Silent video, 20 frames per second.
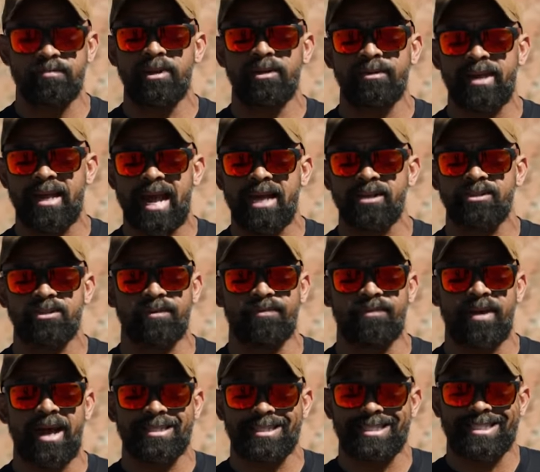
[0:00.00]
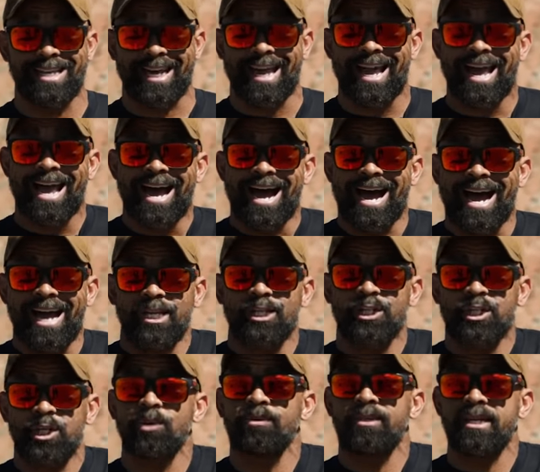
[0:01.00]
did you mill that out so fast? It's like,
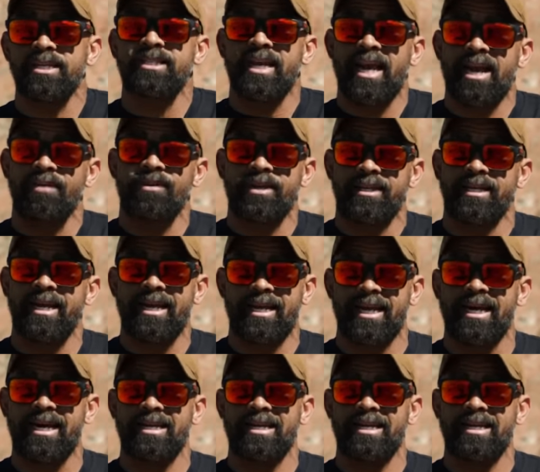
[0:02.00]
I shoot this every day,